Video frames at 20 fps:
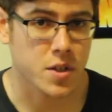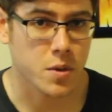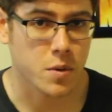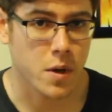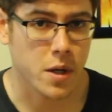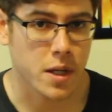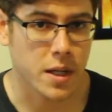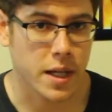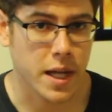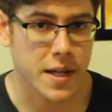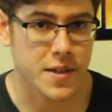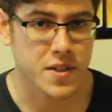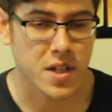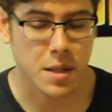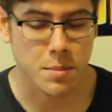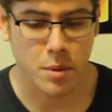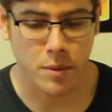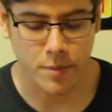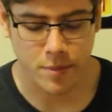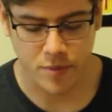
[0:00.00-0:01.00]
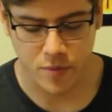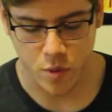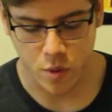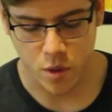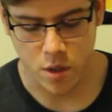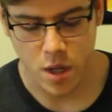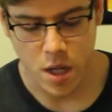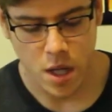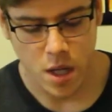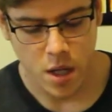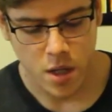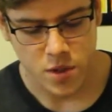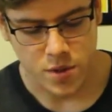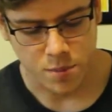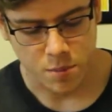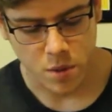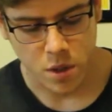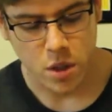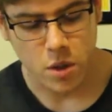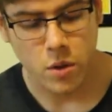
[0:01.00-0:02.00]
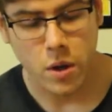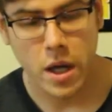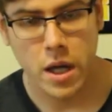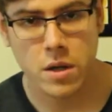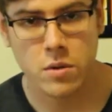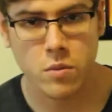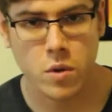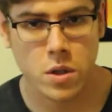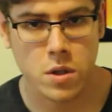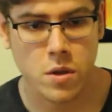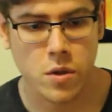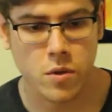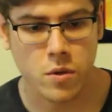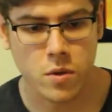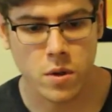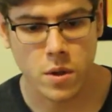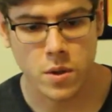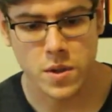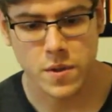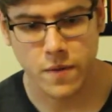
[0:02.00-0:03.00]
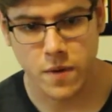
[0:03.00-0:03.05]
to on a lightsaber before, so I'm going to go ahead and run you through those.